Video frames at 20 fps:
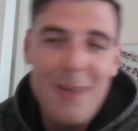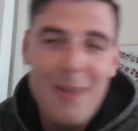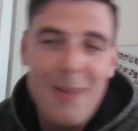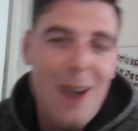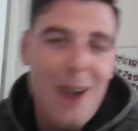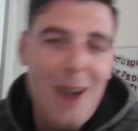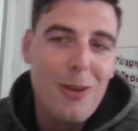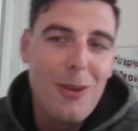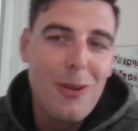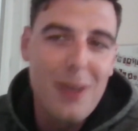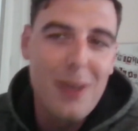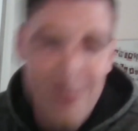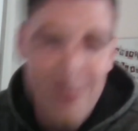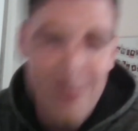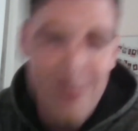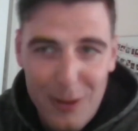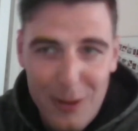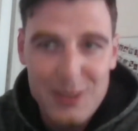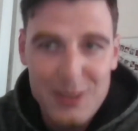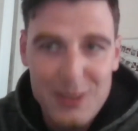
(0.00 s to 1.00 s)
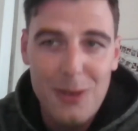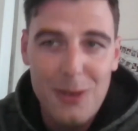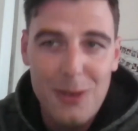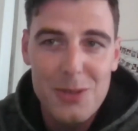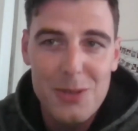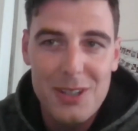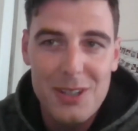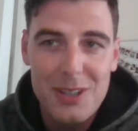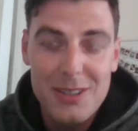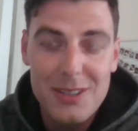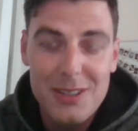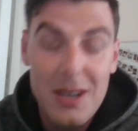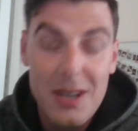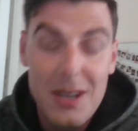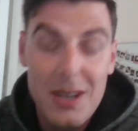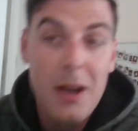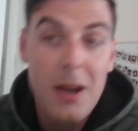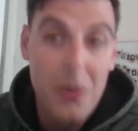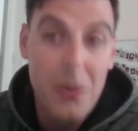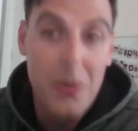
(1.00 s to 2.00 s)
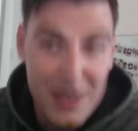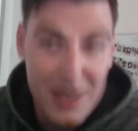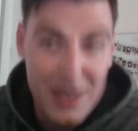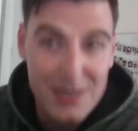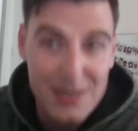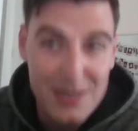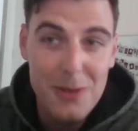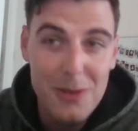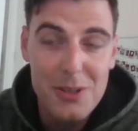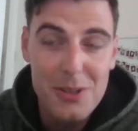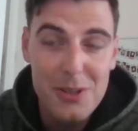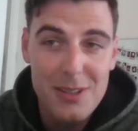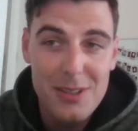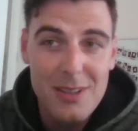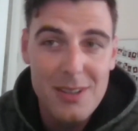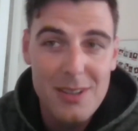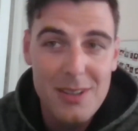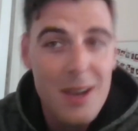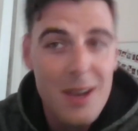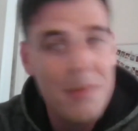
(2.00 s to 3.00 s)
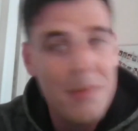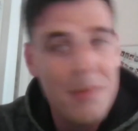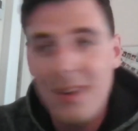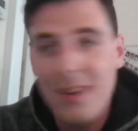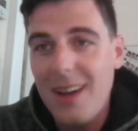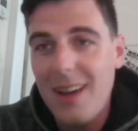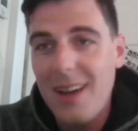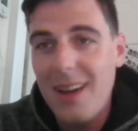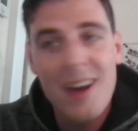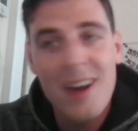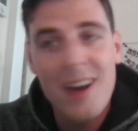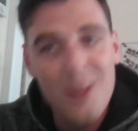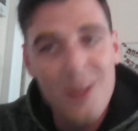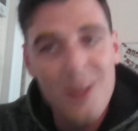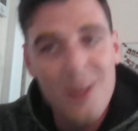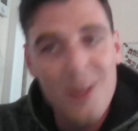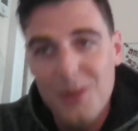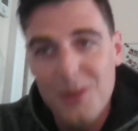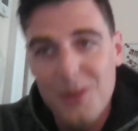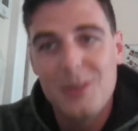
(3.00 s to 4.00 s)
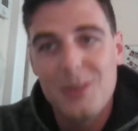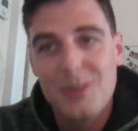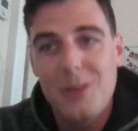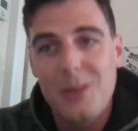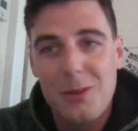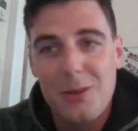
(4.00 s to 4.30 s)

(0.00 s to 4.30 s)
We are looking for solutions, quick solutions, but there are no good